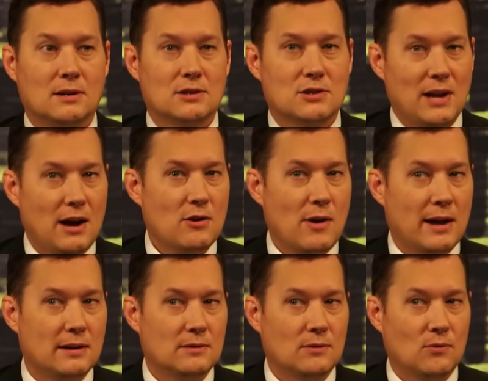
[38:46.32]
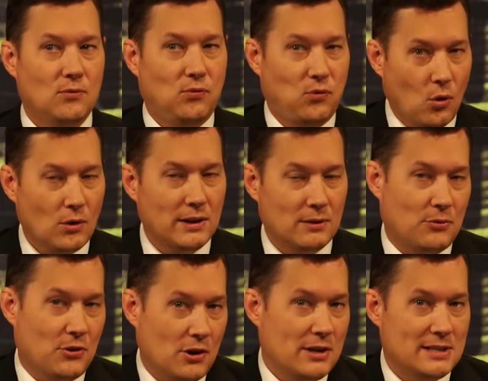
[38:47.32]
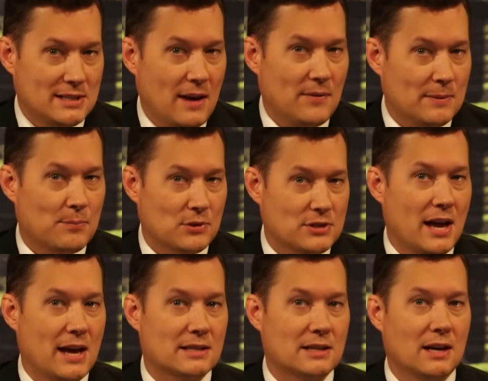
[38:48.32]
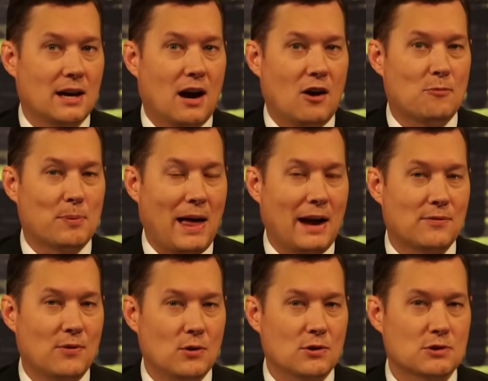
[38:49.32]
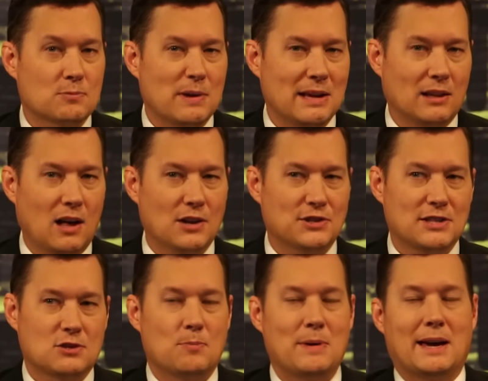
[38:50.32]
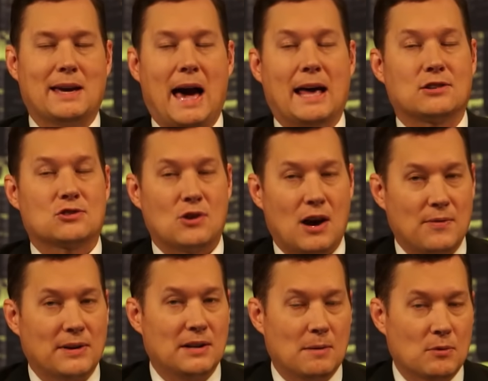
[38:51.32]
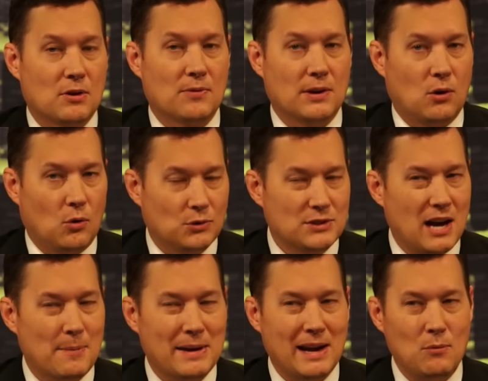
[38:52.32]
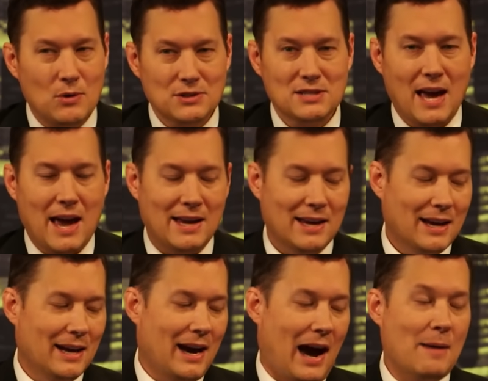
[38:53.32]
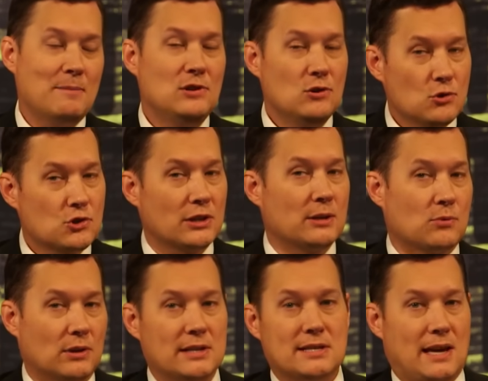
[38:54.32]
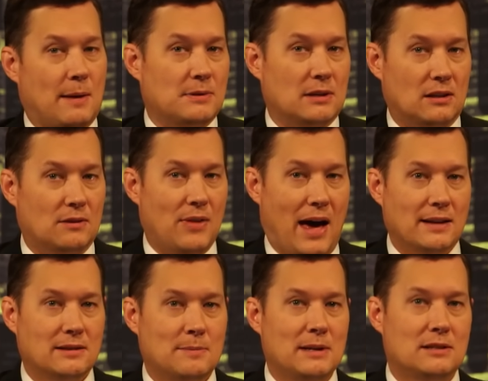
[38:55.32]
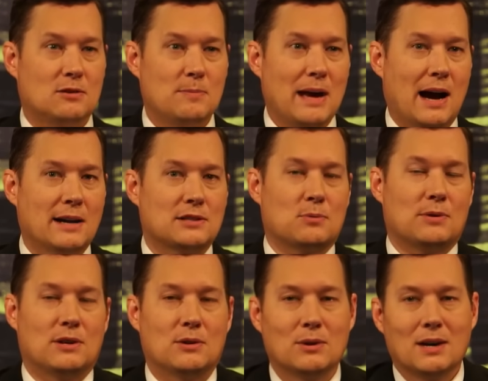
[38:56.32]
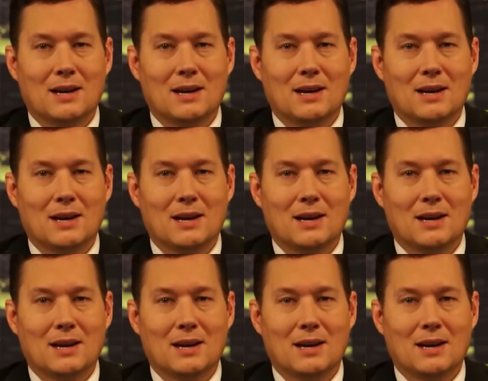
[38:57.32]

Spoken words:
So now you're at 40 or 37% of black voters being lost. This would be a catastrophic number if it holds up. And I will say, I'm usually really skeptical of that. I mean, to be honest with you,